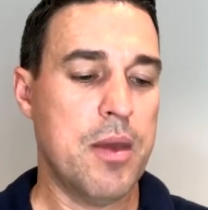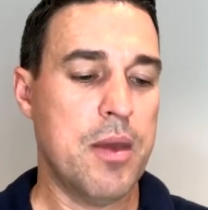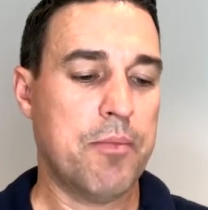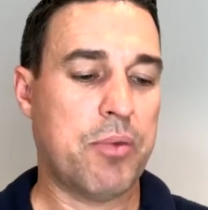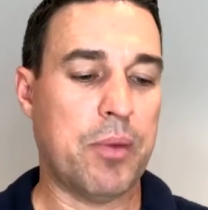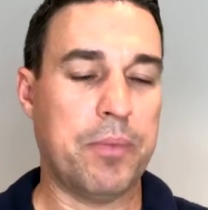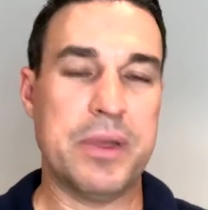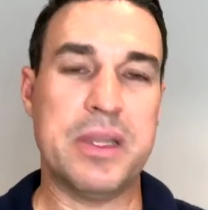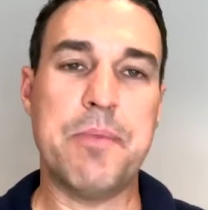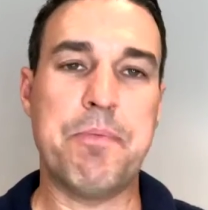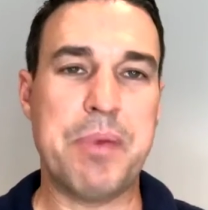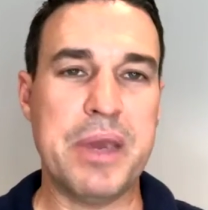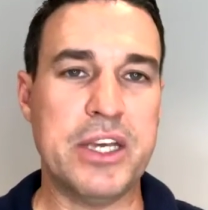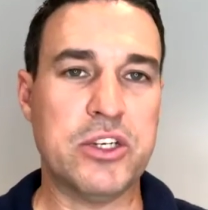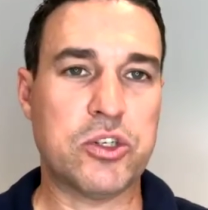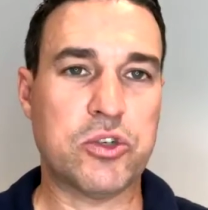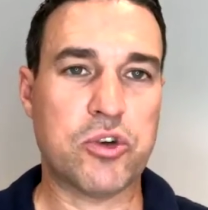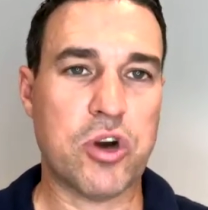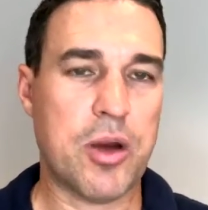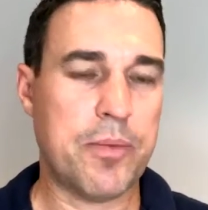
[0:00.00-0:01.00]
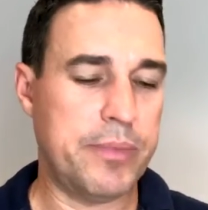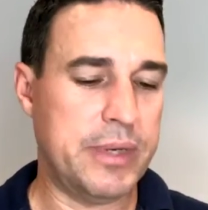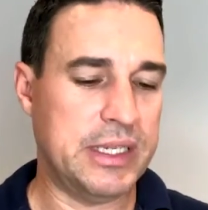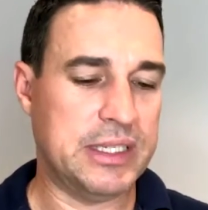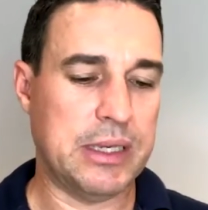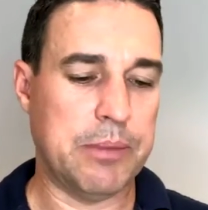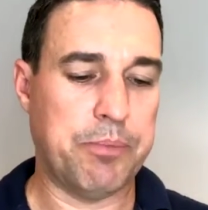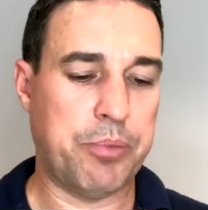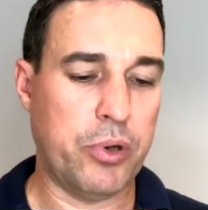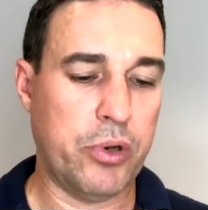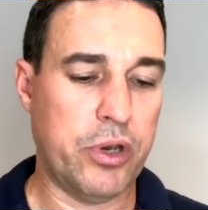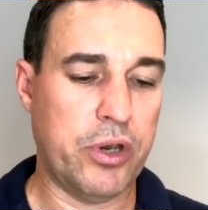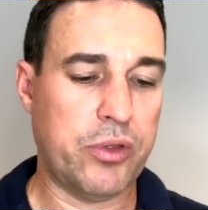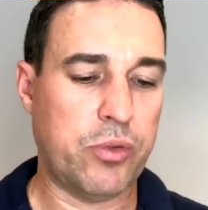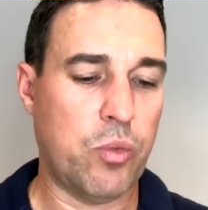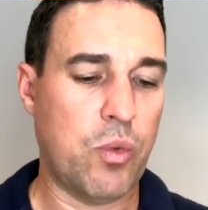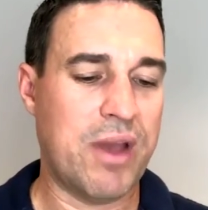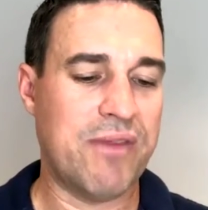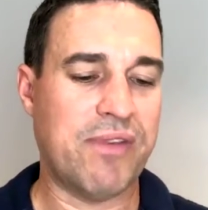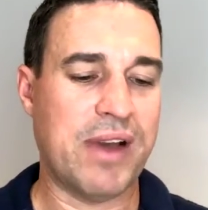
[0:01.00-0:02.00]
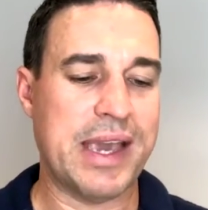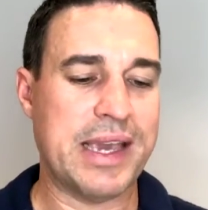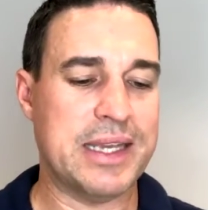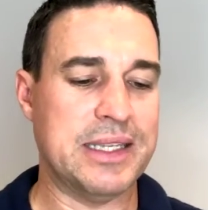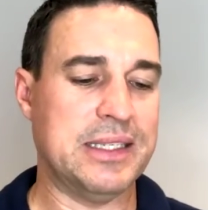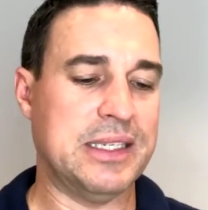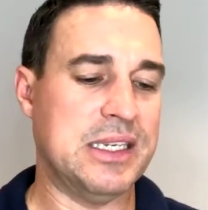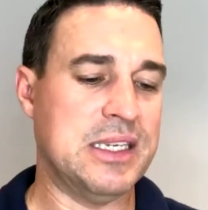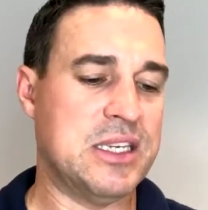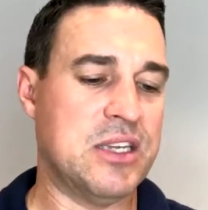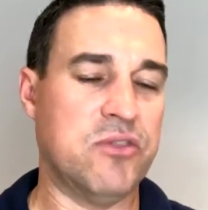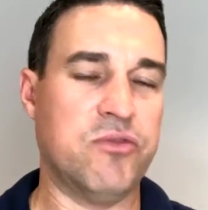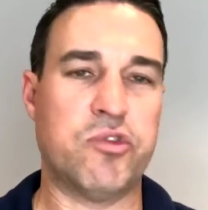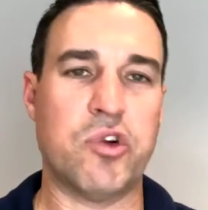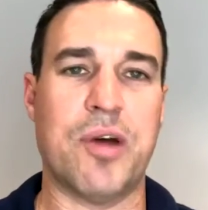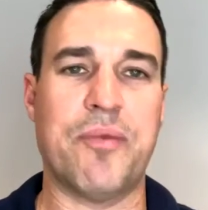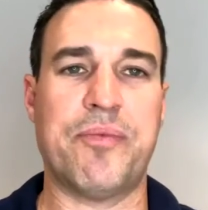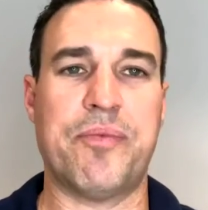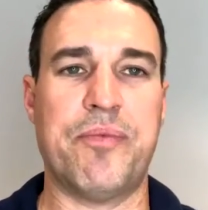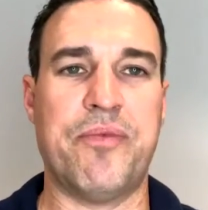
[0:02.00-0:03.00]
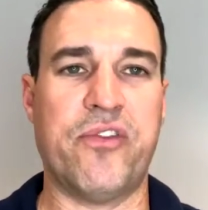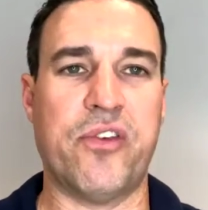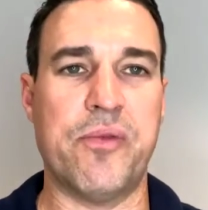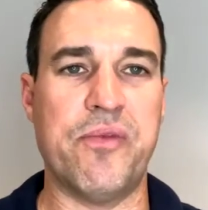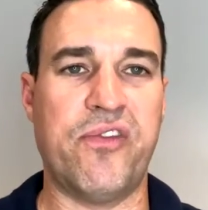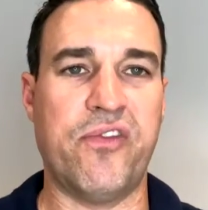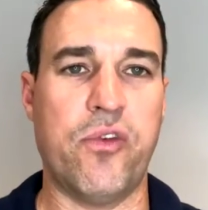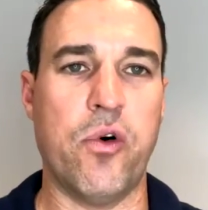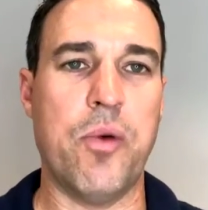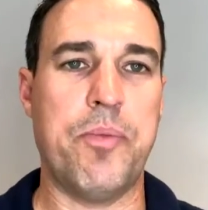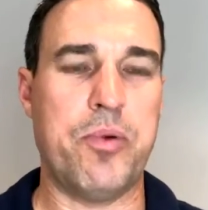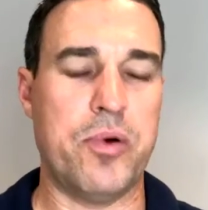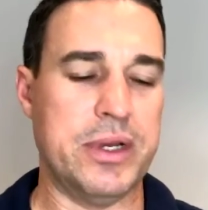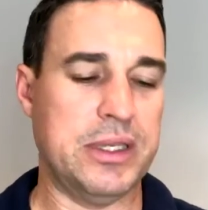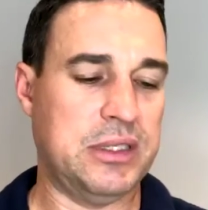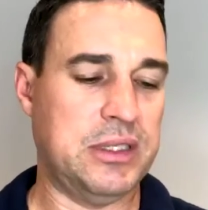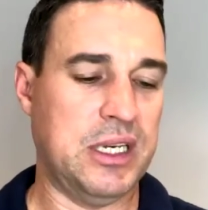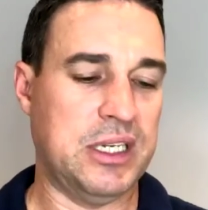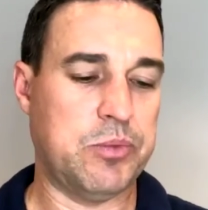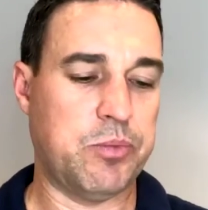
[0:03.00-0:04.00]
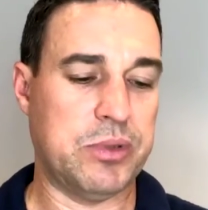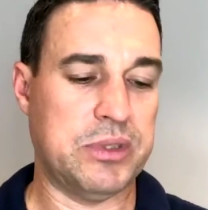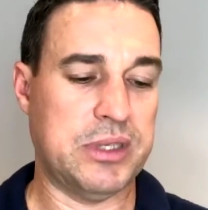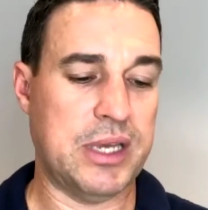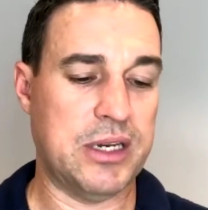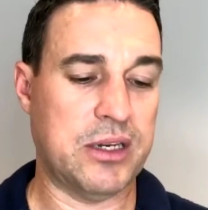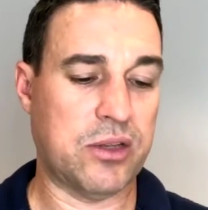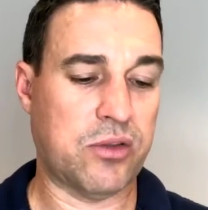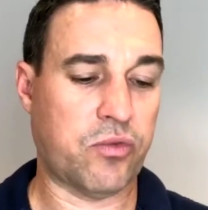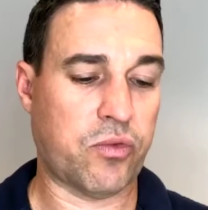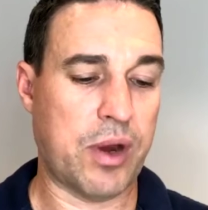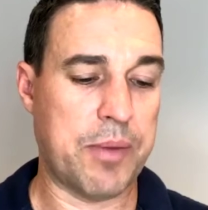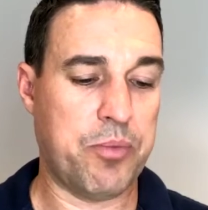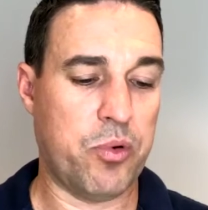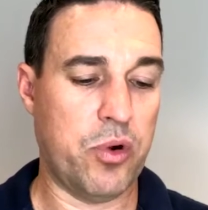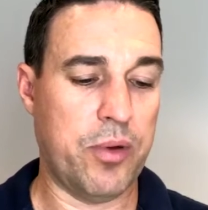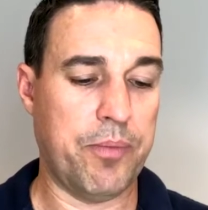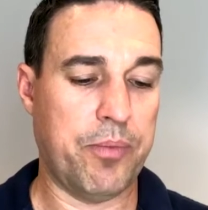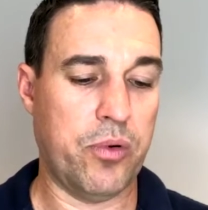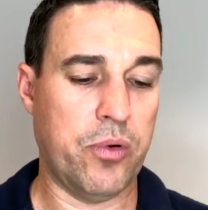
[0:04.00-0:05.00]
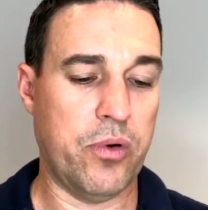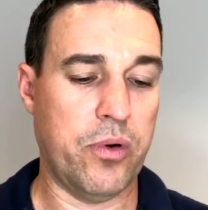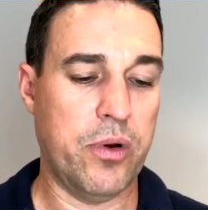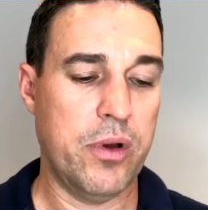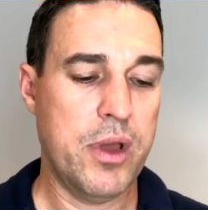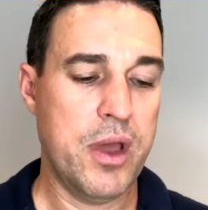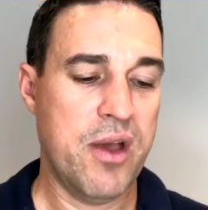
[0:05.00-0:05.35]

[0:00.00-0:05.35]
Probably the biggest drop is in Perth, where vacancies have dropped from 4.6% to 3.4%.